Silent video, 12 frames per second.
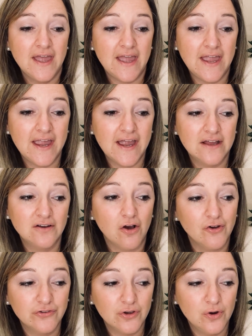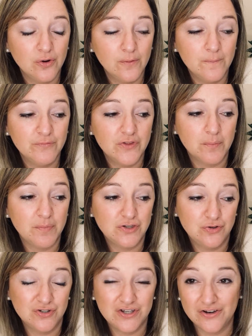And also the
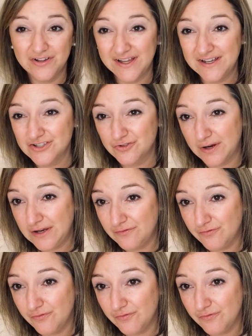pituitary gland is great